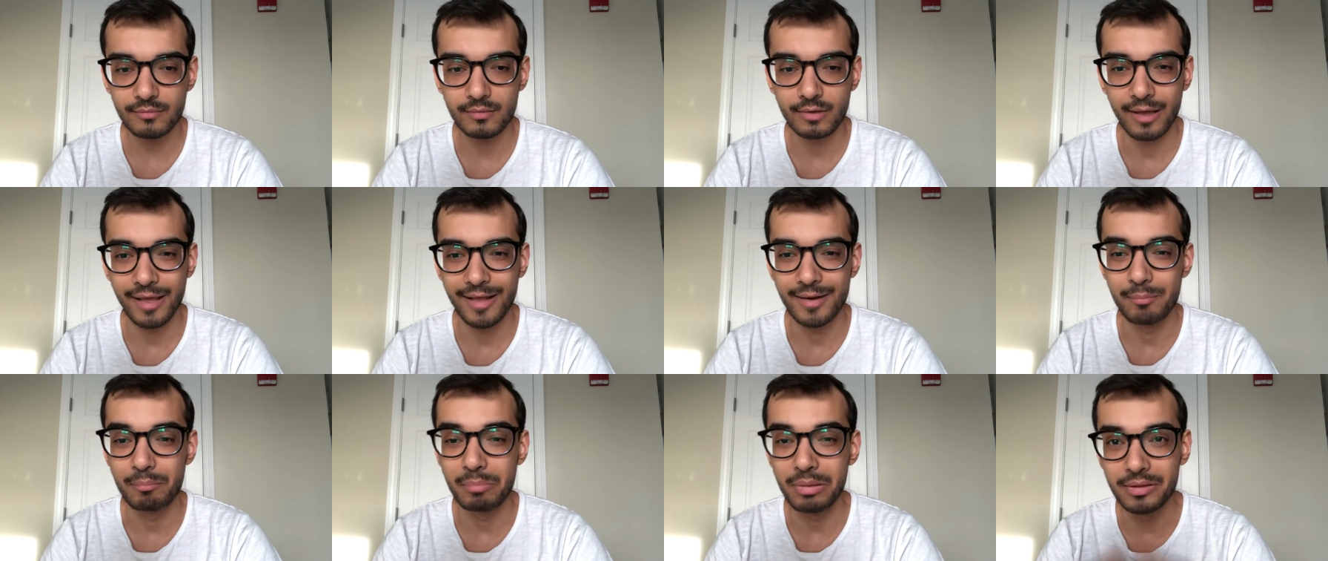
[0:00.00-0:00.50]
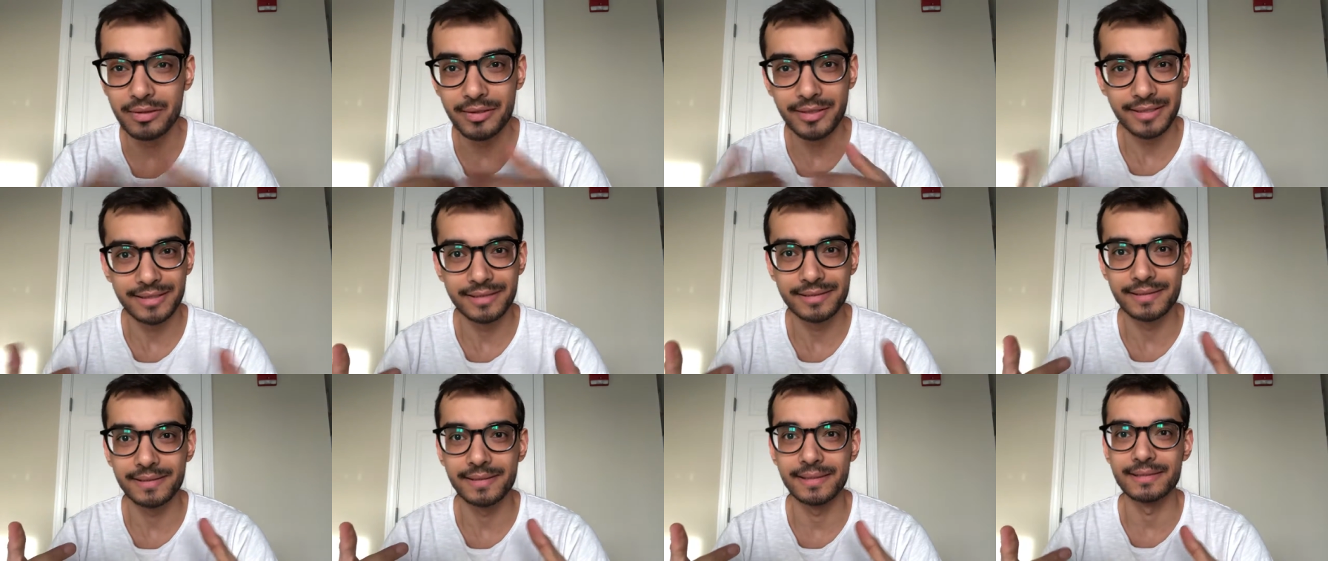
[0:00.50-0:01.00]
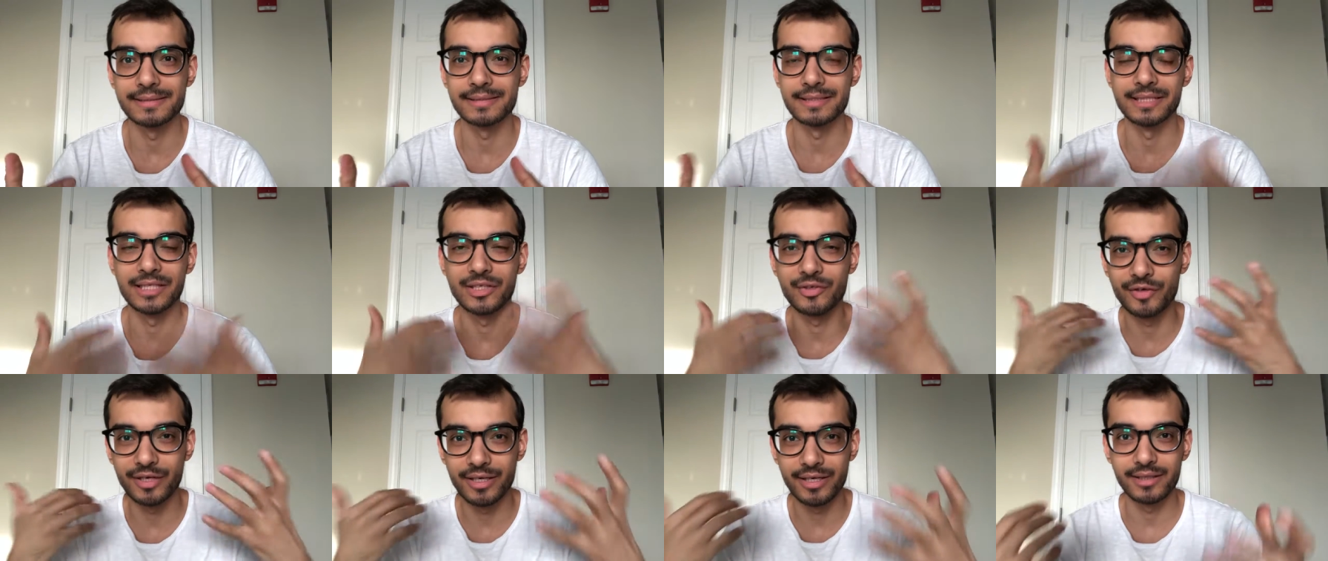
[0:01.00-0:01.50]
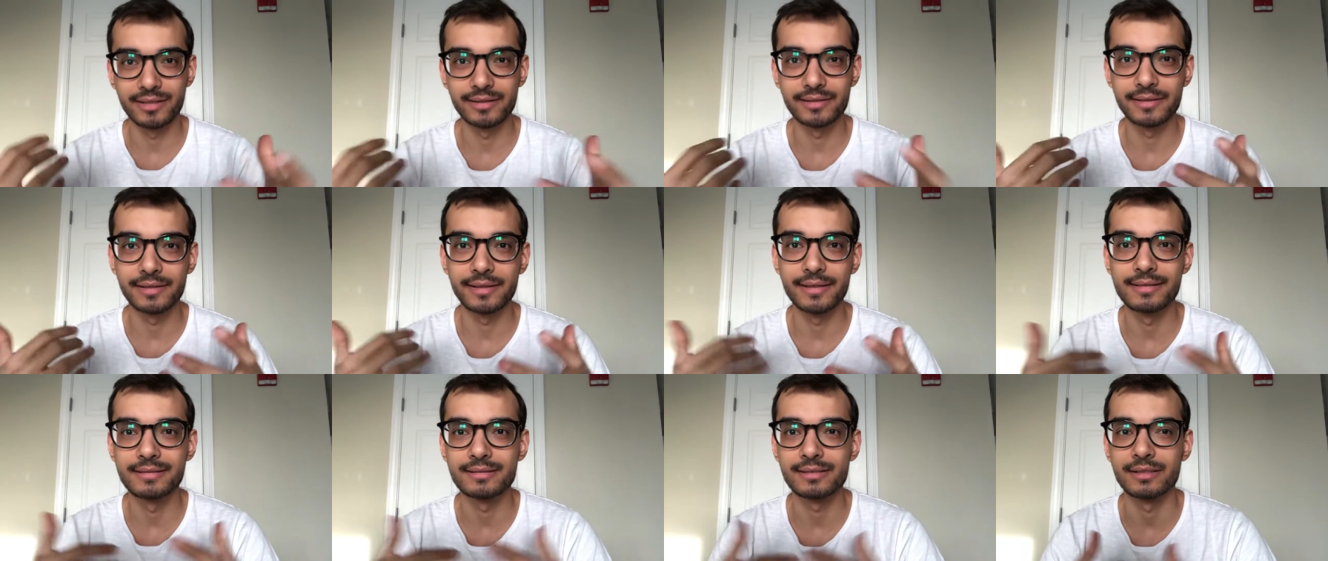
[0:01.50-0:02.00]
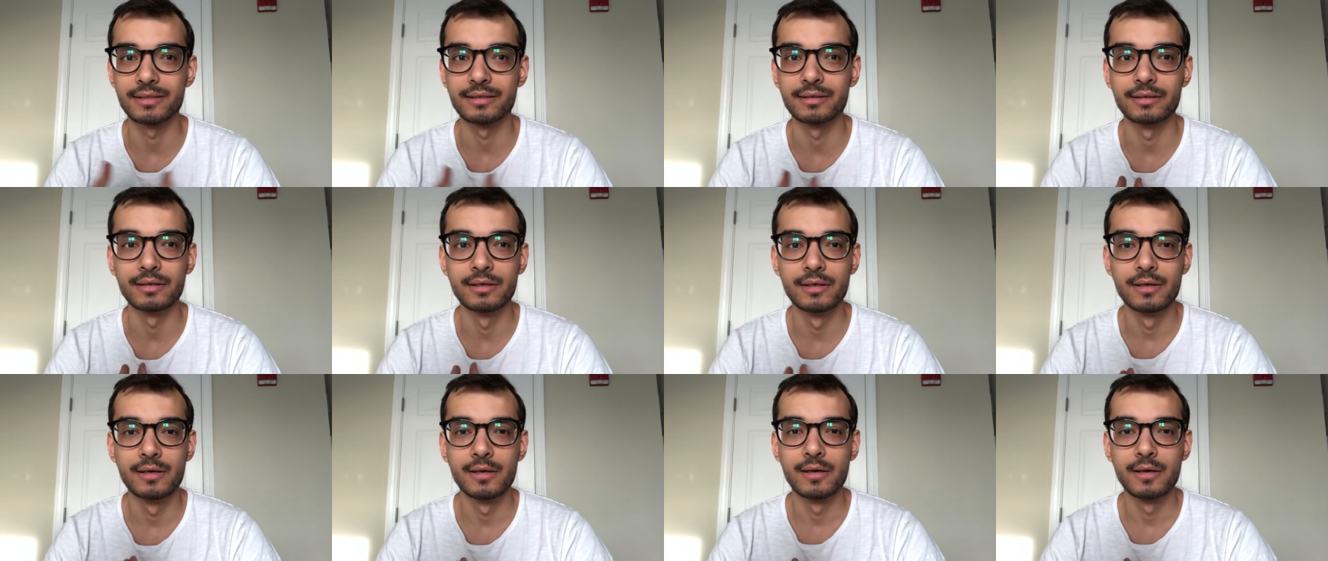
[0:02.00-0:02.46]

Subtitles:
and building things and creating things, and